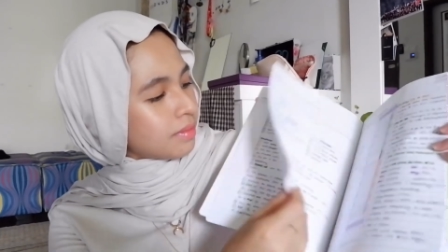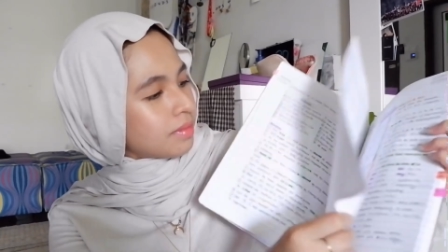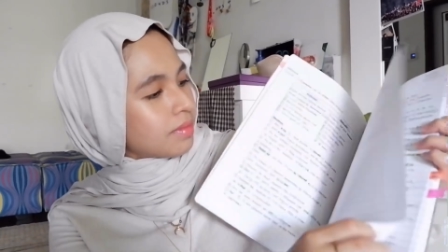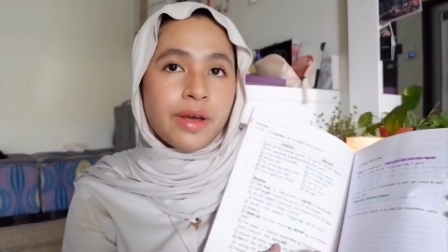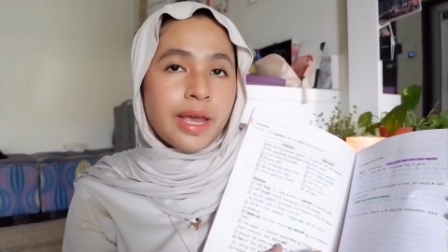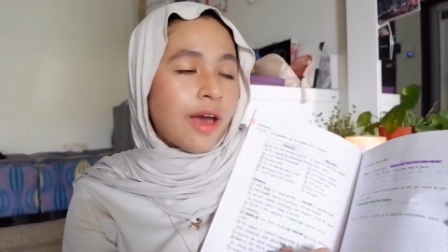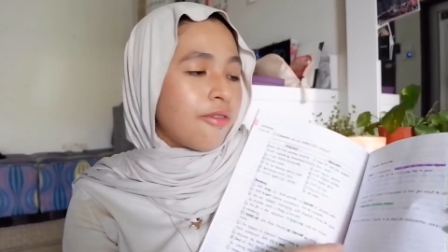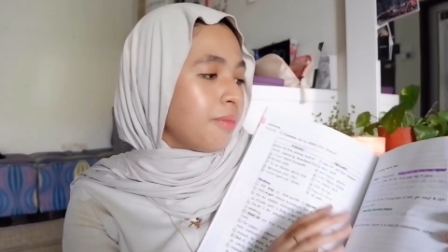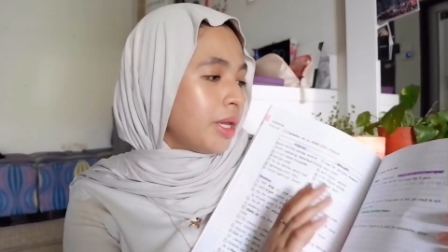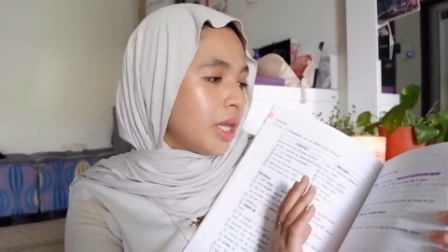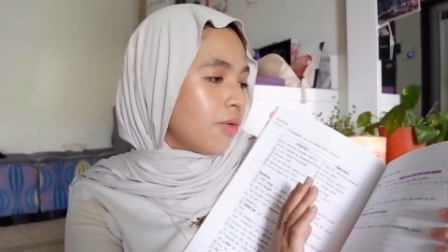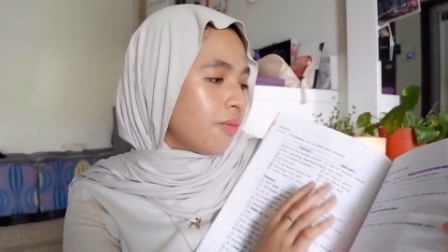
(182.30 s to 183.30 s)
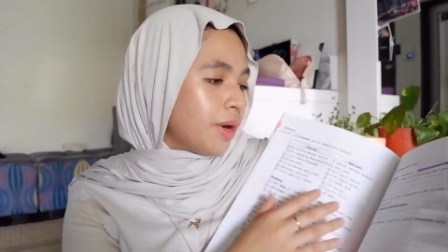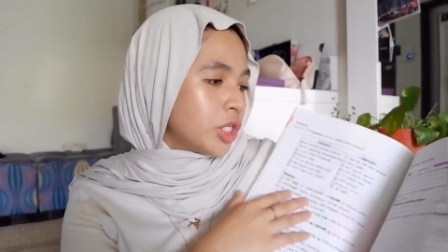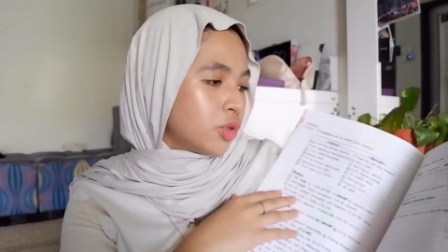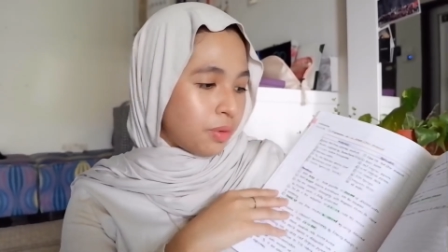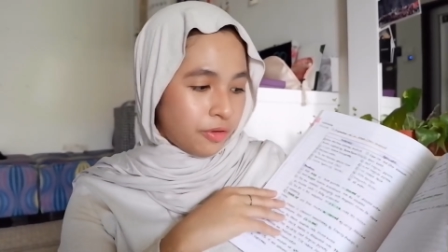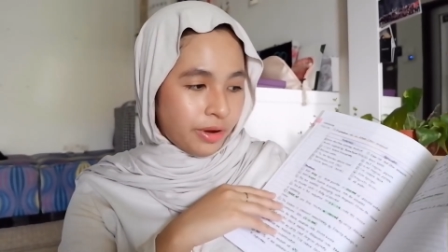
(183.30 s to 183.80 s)
If I have meeting with my
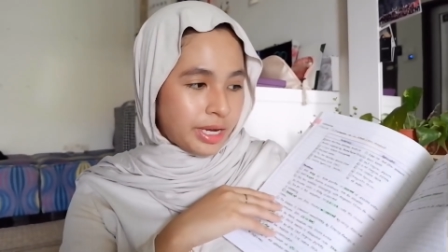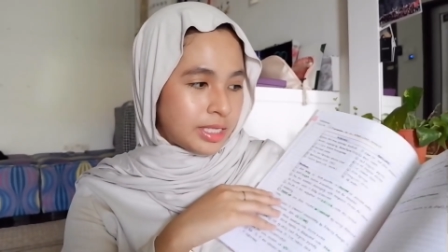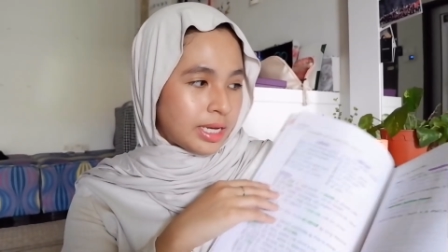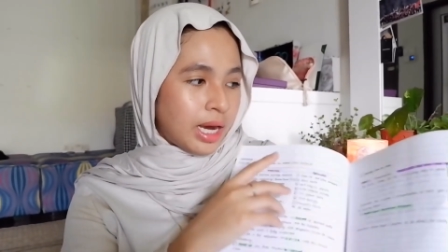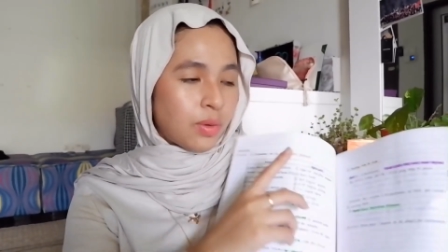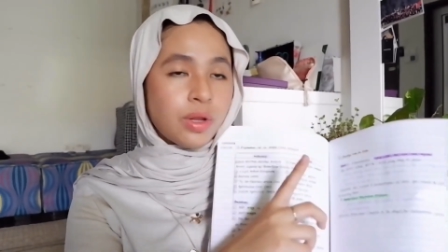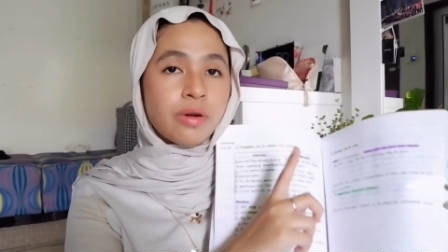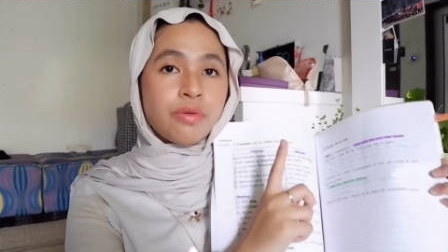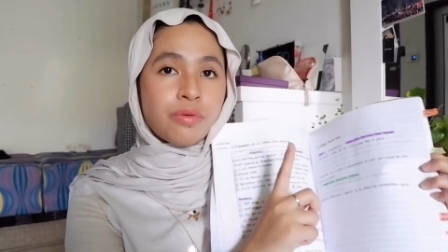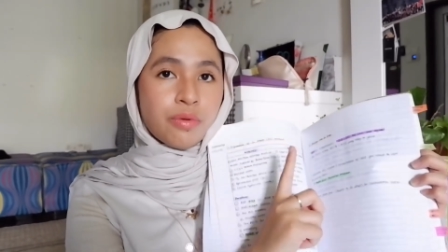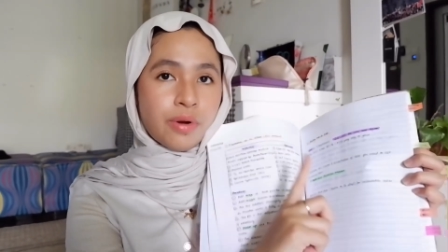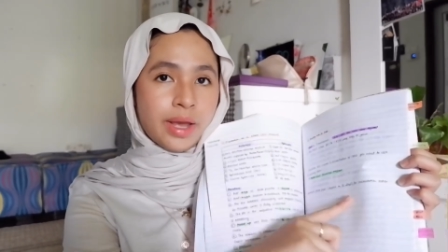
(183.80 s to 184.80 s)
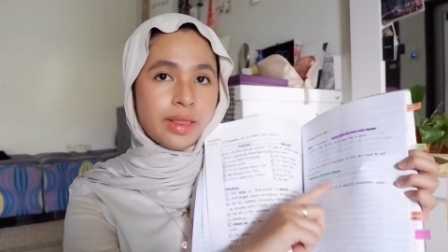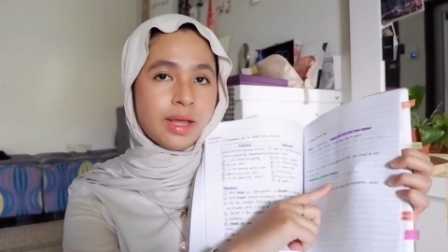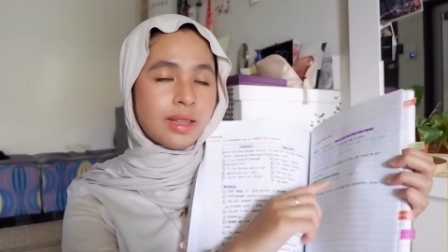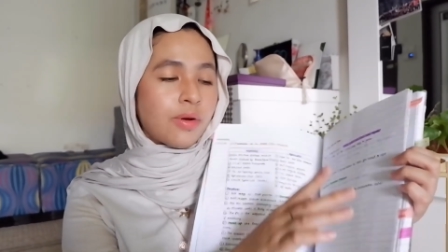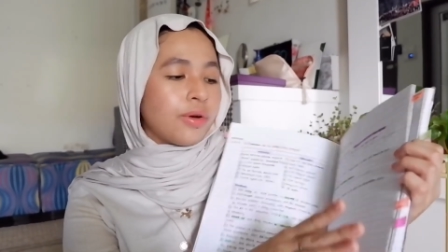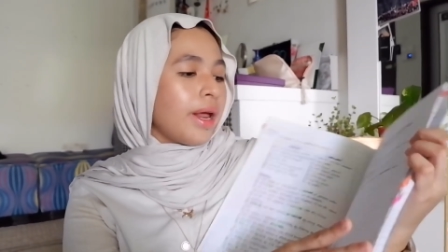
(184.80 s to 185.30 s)
supervisor, I will write that
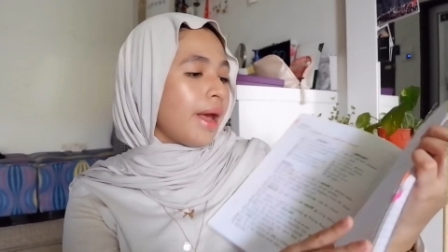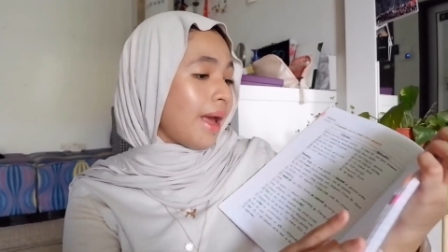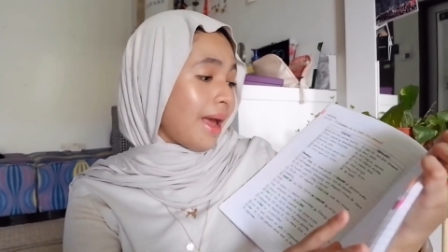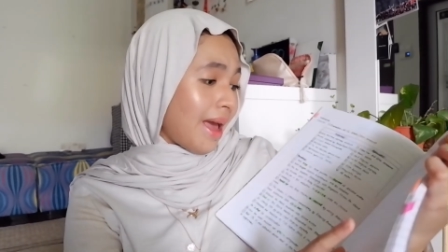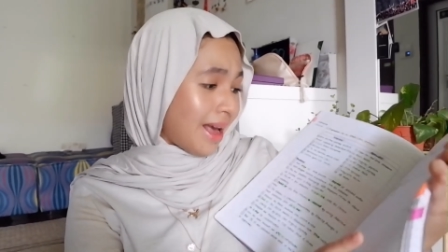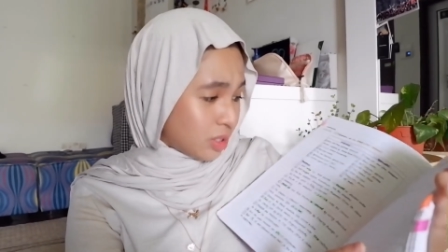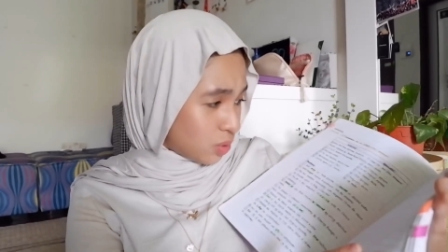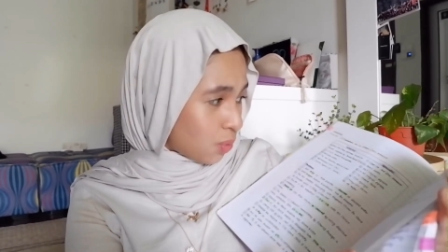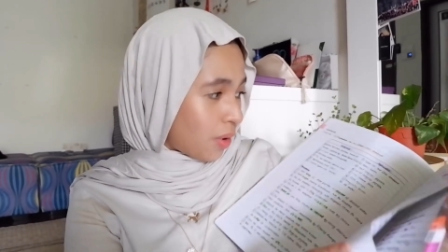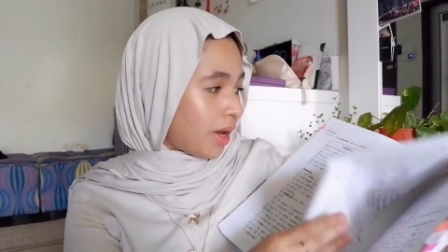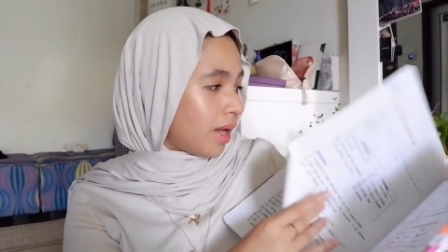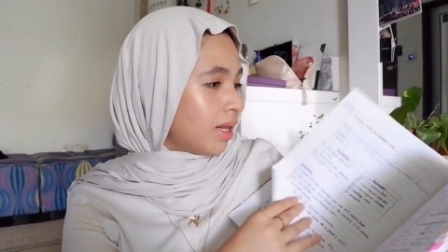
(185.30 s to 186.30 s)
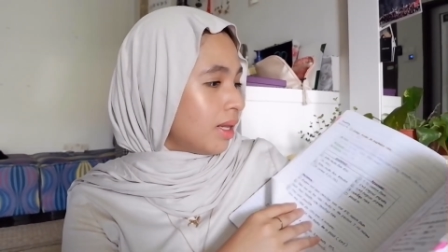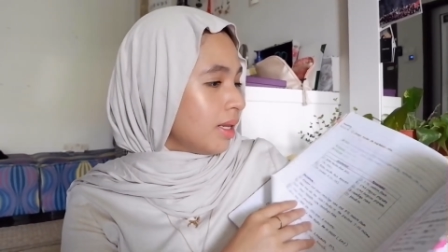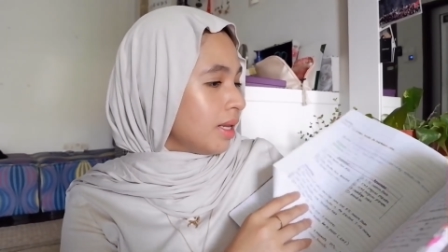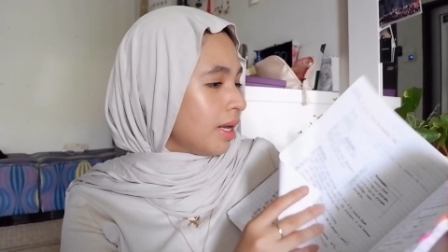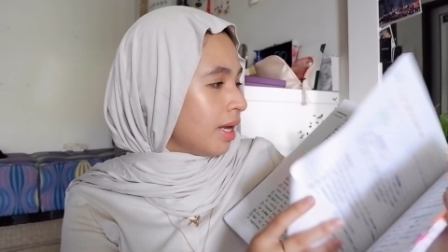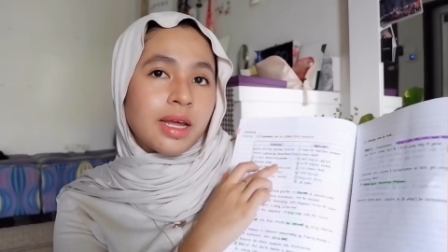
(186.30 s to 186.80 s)
down as well.
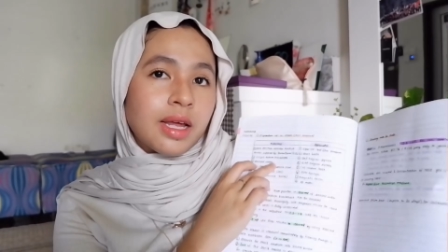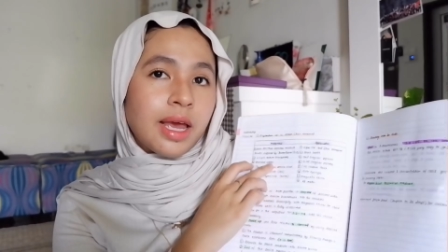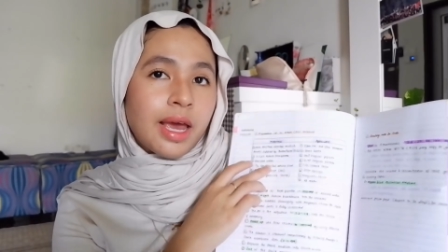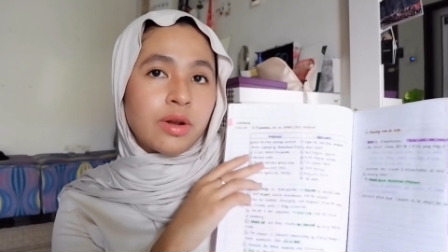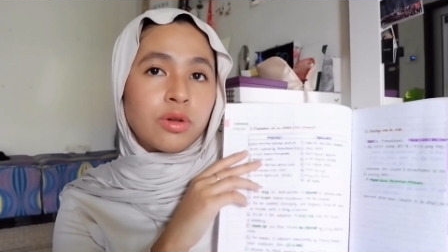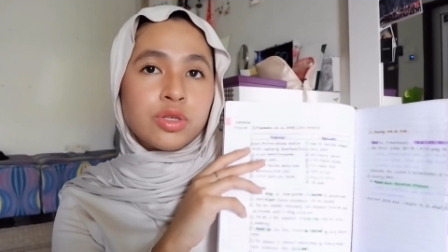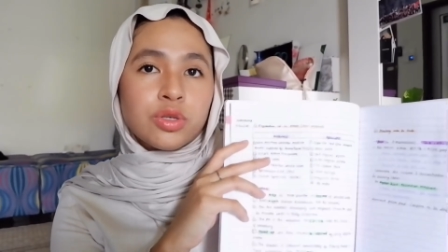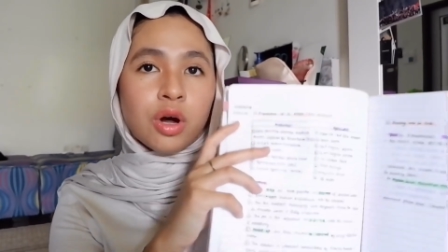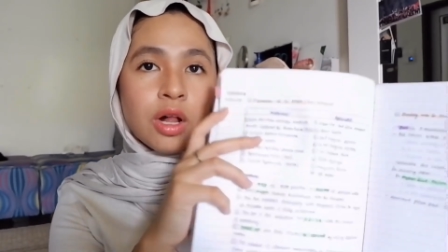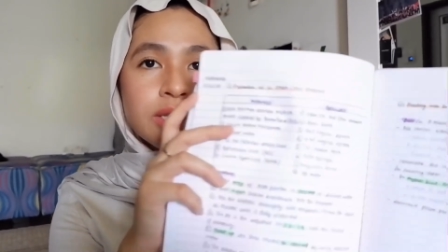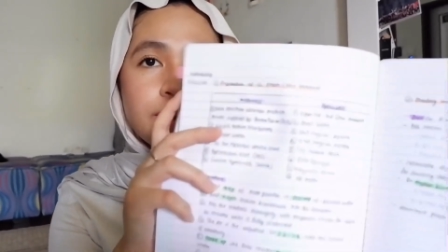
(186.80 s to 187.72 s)
And also all